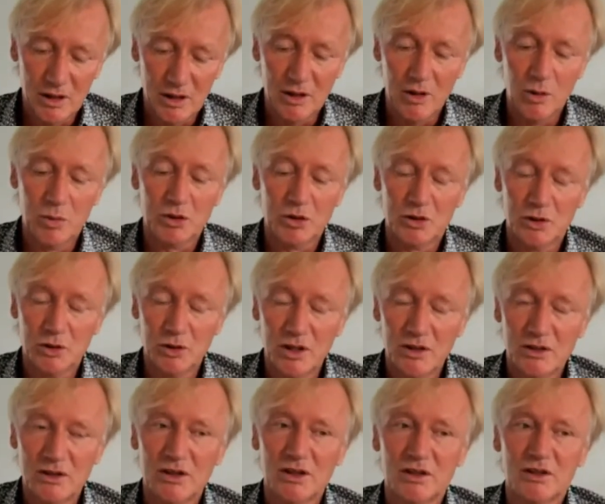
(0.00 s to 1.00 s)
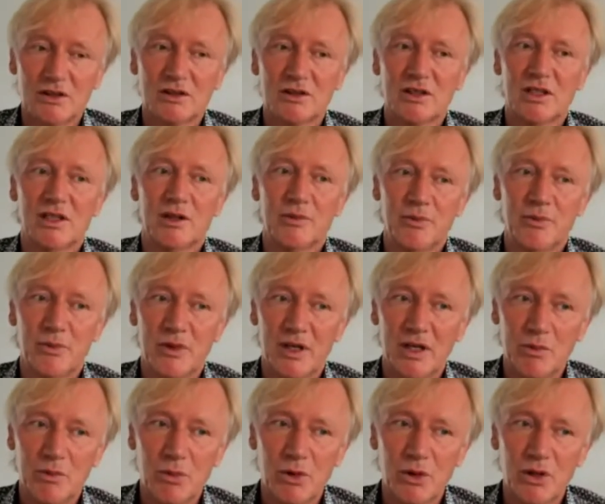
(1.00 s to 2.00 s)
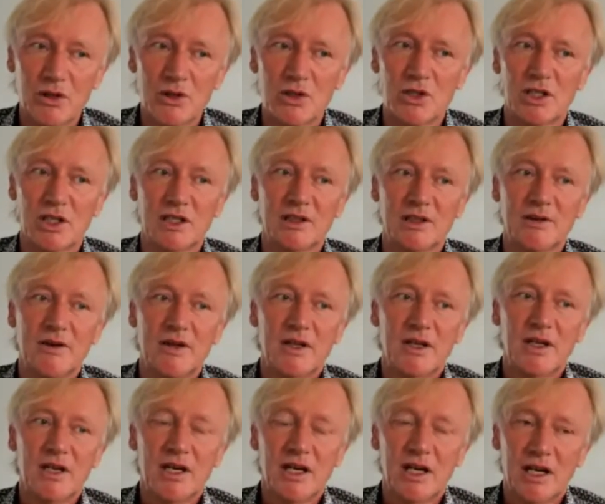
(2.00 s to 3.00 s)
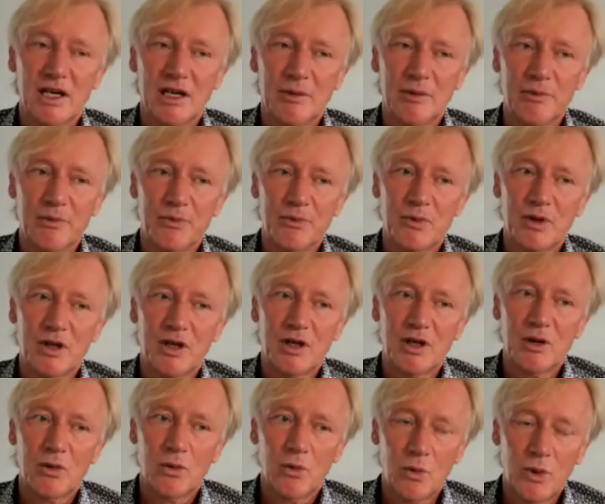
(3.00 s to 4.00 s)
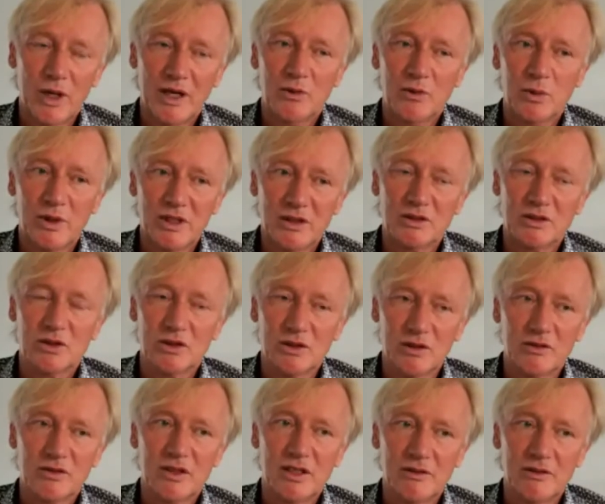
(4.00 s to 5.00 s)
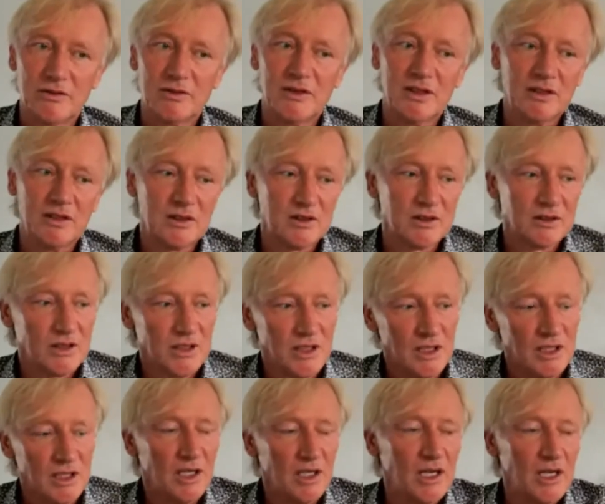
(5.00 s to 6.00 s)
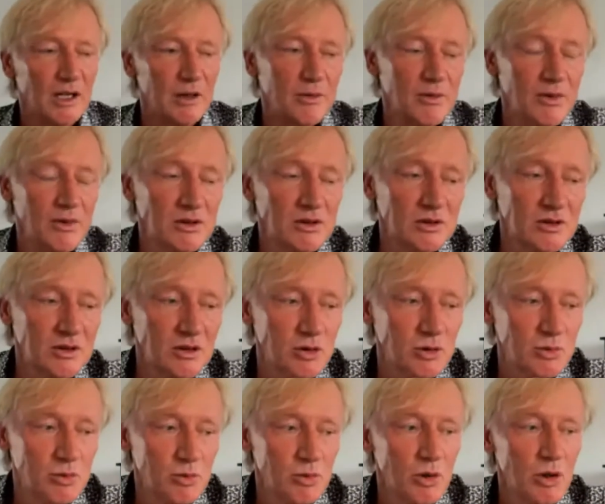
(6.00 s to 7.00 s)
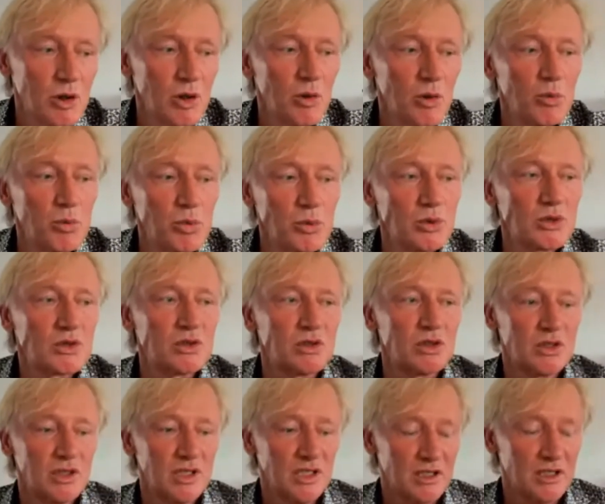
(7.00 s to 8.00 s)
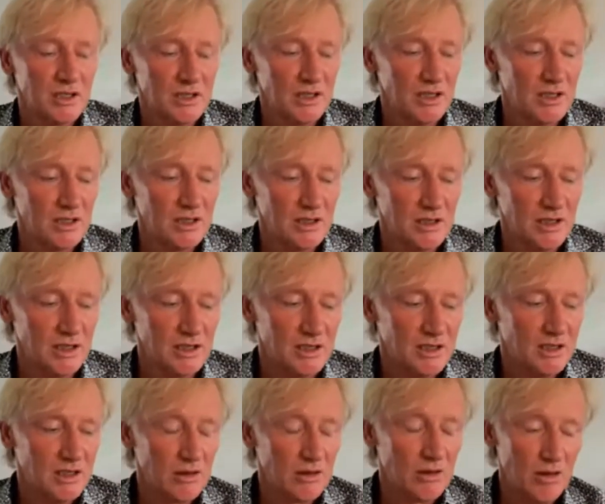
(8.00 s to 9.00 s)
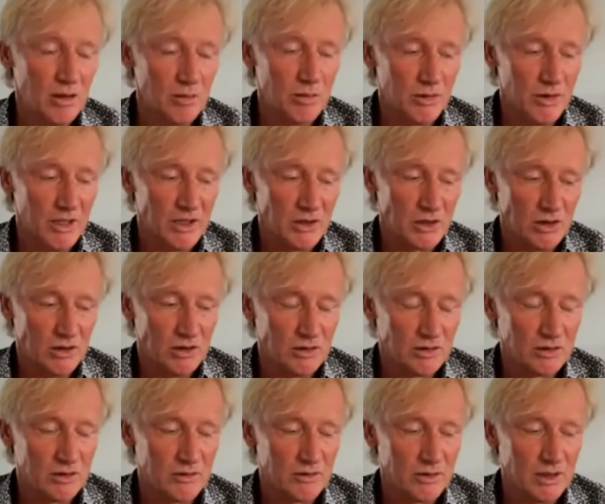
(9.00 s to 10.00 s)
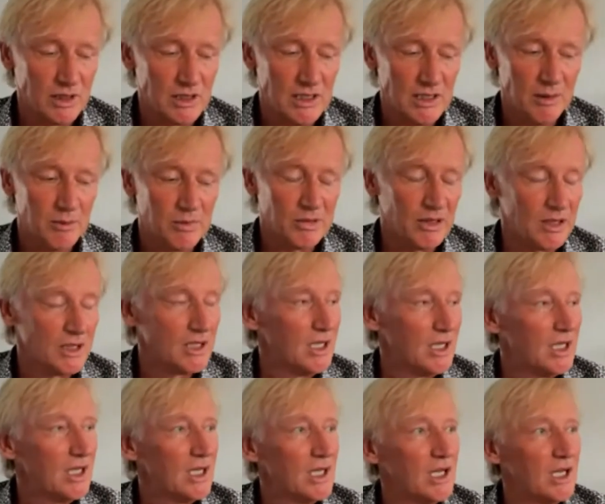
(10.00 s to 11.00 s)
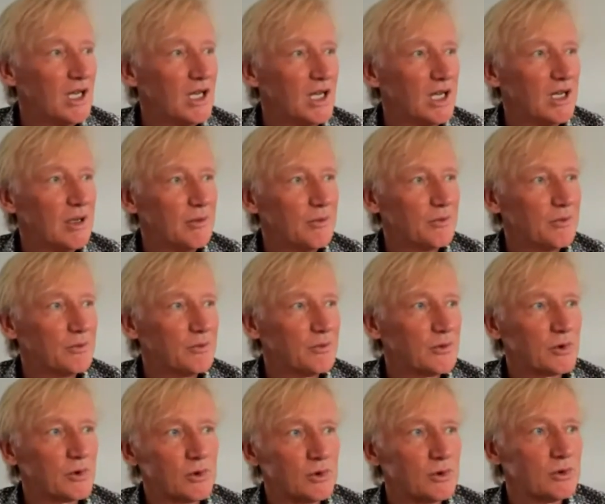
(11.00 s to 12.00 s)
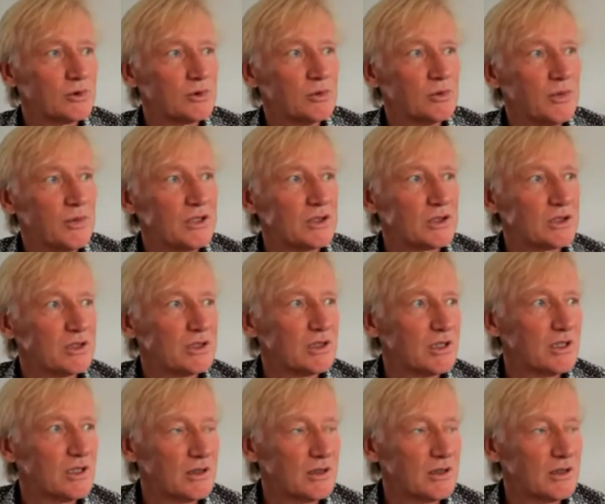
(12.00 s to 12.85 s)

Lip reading: opportunities emerging when we sort of give this this booster in collaboration. So, for example, to mention